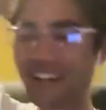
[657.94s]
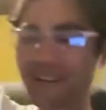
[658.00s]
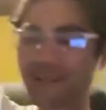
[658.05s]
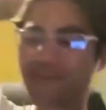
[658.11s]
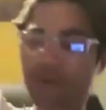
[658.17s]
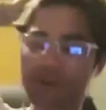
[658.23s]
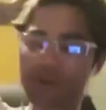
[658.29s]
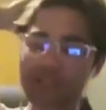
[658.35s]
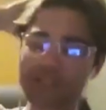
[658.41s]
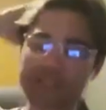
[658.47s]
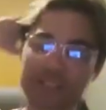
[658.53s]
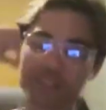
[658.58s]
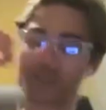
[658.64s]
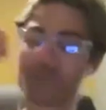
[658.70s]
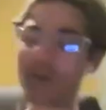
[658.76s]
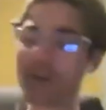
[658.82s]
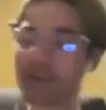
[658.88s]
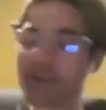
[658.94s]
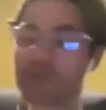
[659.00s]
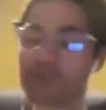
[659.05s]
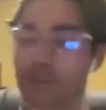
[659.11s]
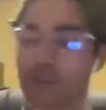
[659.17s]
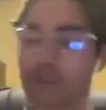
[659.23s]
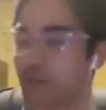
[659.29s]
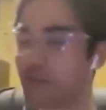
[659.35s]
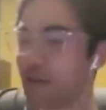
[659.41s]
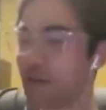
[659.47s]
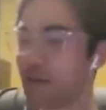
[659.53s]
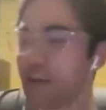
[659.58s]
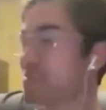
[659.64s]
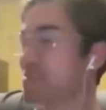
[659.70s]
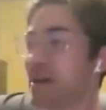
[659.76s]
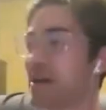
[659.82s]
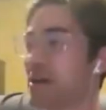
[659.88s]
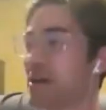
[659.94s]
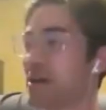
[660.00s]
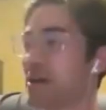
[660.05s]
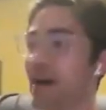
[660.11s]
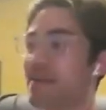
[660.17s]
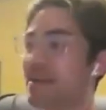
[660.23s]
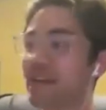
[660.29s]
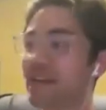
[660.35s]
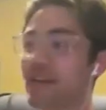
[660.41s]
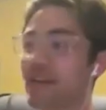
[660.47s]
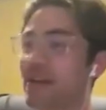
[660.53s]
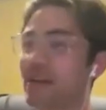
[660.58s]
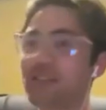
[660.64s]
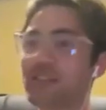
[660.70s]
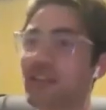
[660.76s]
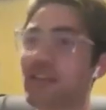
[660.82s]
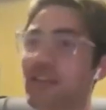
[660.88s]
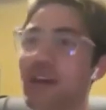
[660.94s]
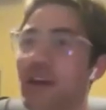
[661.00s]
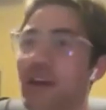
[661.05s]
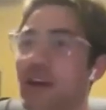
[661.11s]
14-2 record's pretty crazy, man. I mean, you said